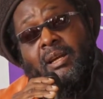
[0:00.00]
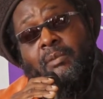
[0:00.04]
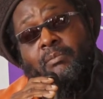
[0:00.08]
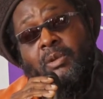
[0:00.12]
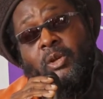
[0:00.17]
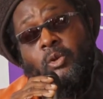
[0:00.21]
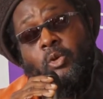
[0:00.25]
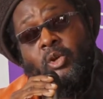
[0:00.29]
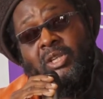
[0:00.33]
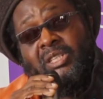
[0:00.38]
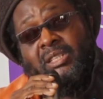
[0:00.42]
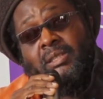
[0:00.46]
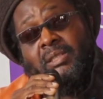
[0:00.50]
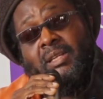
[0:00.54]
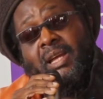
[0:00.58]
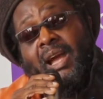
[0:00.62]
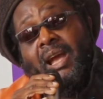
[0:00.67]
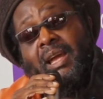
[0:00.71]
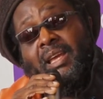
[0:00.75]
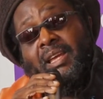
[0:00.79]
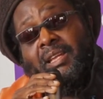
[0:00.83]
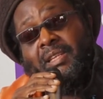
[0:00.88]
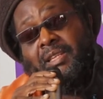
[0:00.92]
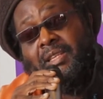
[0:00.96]
because
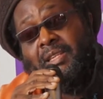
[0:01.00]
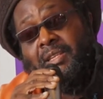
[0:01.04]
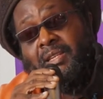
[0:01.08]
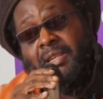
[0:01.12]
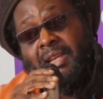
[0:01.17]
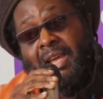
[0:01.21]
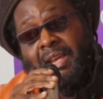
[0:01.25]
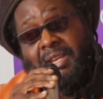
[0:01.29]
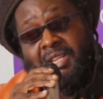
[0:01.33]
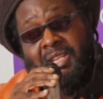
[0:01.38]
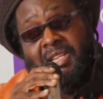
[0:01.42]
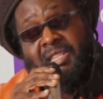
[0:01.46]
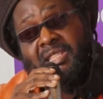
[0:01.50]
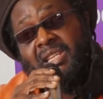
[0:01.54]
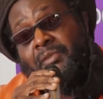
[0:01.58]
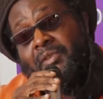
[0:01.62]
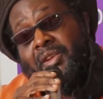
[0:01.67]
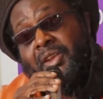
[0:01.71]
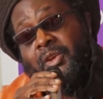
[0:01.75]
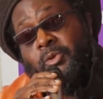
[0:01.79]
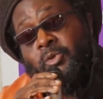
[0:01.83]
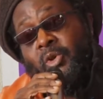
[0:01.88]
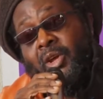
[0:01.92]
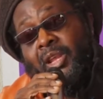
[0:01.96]
in the
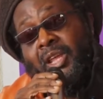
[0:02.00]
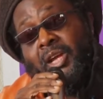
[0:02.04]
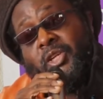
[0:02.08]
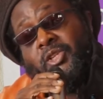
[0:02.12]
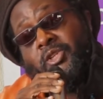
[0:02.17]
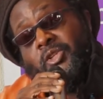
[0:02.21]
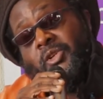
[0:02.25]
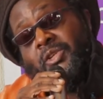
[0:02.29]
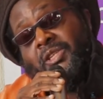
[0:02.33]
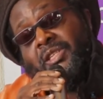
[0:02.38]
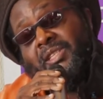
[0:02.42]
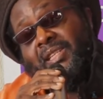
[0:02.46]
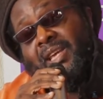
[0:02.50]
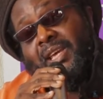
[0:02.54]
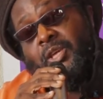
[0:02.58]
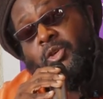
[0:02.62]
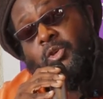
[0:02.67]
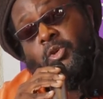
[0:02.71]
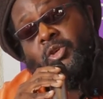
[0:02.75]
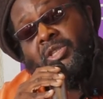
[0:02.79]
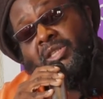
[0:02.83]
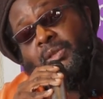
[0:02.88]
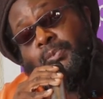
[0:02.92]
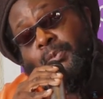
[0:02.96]
1972 elections they
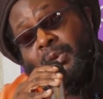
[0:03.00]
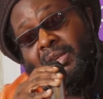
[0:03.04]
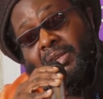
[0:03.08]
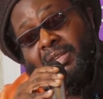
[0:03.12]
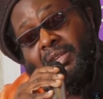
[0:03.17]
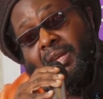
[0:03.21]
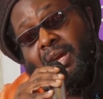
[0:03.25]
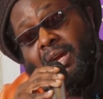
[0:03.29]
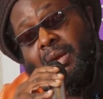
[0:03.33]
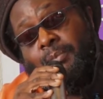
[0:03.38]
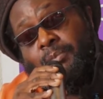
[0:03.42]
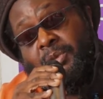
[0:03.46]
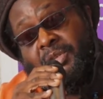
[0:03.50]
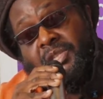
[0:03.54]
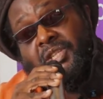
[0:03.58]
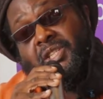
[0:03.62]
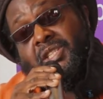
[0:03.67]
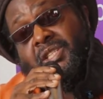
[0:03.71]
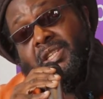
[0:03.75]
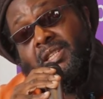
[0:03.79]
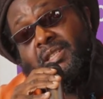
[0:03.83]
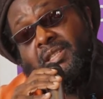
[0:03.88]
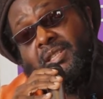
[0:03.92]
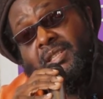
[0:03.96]
used uh,
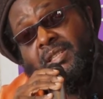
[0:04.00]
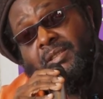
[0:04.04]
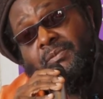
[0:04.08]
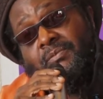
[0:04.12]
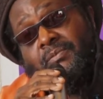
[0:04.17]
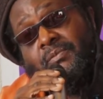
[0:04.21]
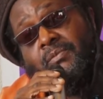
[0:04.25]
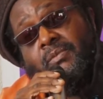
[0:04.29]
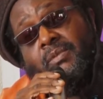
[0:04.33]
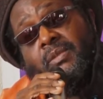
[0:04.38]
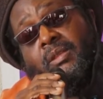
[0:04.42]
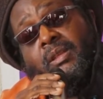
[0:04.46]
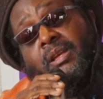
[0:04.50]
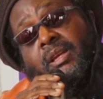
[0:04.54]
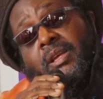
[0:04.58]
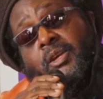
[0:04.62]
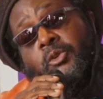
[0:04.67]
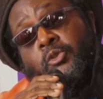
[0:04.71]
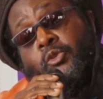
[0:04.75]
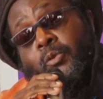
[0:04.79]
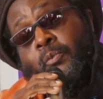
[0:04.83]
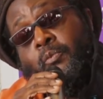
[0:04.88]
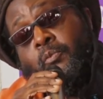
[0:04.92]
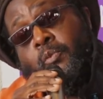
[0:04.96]
musicians
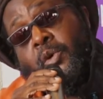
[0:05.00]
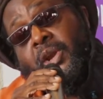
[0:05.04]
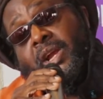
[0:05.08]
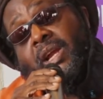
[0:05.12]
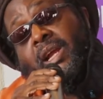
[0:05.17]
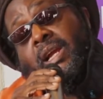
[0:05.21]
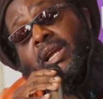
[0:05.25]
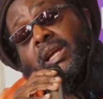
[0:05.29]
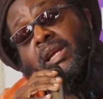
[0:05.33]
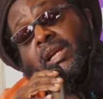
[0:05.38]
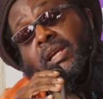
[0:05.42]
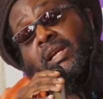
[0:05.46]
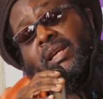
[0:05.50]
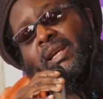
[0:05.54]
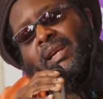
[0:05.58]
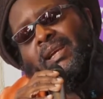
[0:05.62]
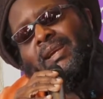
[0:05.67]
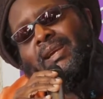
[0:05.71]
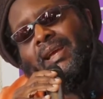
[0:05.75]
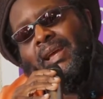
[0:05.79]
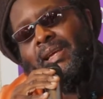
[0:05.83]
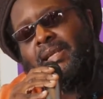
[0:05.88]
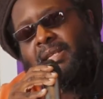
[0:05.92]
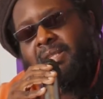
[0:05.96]
to bring
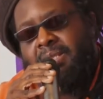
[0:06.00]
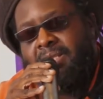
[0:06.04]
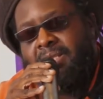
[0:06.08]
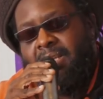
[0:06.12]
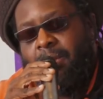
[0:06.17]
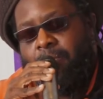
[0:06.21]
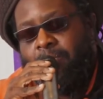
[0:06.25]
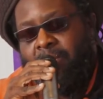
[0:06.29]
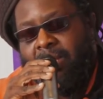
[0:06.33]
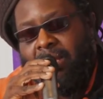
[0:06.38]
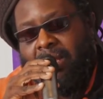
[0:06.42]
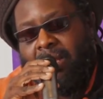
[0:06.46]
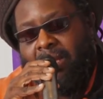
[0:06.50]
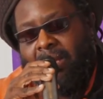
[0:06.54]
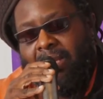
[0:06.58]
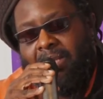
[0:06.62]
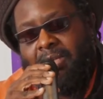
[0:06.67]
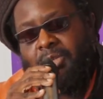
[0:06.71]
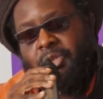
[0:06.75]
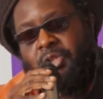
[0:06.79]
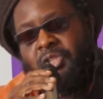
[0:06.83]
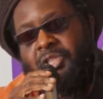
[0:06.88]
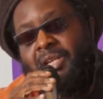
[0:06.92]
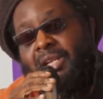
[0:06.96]
a seemingly
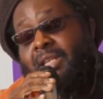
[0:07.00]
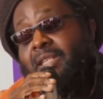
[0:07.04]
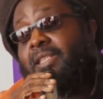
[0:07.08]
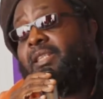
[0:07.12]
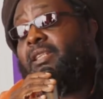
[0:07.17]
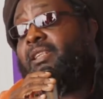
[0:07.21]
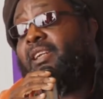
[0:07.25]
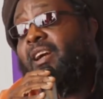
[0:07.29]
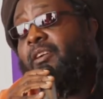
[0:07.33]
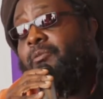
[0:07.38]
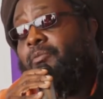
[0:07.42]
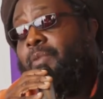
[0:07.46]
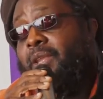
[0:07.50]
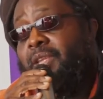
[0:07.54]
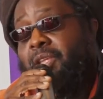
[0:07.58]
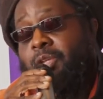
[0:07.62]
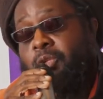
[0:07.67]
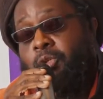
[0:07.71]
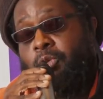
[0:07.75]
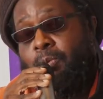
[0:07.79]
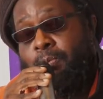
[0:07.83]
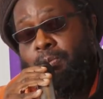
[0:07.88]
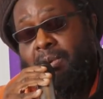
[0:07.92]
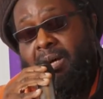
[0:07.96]
socialist government
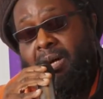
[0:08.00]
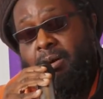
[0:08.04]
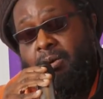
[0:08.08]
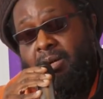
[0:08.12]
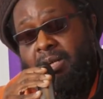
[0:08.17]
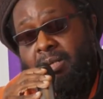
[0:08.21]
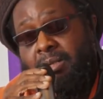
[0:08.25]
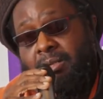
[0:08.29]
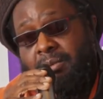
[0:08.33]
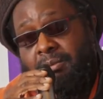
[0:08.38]
into power.